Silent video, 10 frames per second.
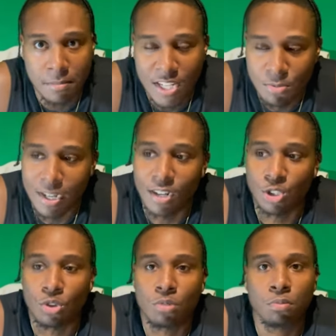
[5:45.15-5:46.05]
That's why
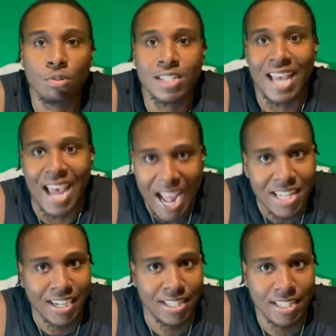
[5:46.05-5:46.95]
Jordan Poole is
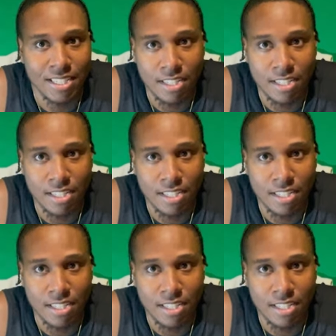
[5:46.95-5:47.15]
acting like this.